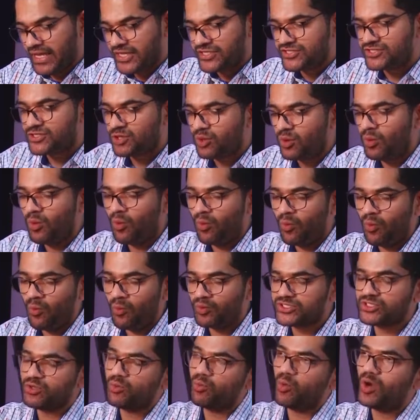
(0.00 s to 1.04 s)
So
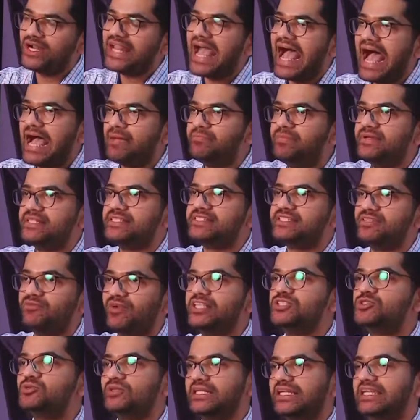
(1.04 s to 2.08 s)
what happens
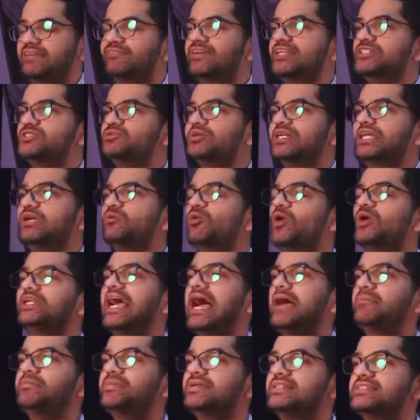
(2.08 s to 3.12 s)
eventually? Eventually what
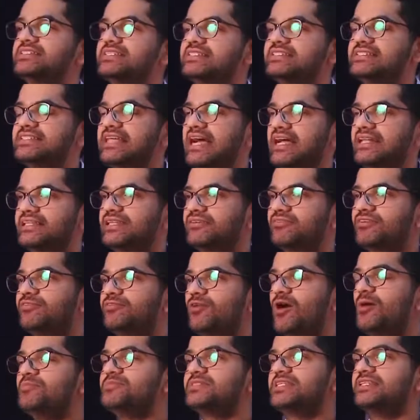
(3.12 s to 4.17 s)
happens is that the
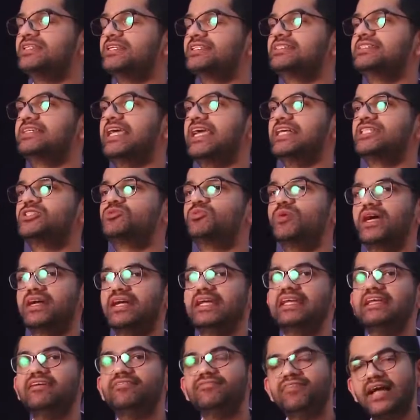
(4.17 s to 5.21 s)
reforms in the states were
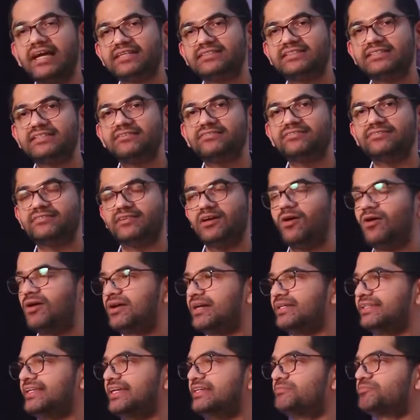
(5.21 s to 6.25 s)
ineffective,
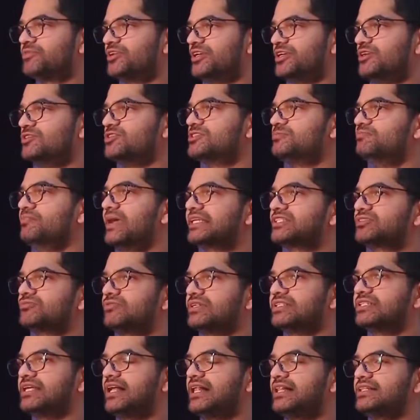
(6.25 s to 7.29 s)
or they produced mixed
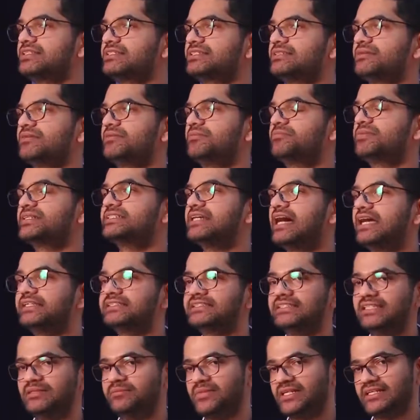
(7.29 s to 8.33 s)
results
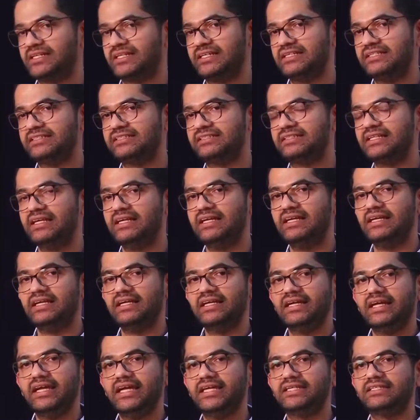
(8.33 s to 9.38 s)
precisely because
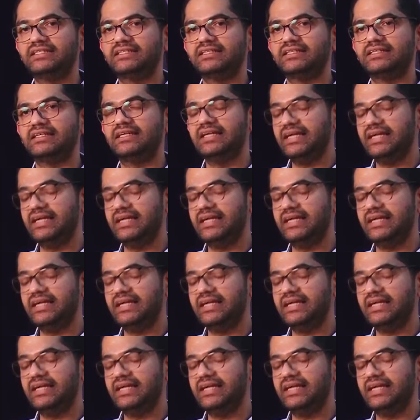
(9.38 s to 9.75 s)
it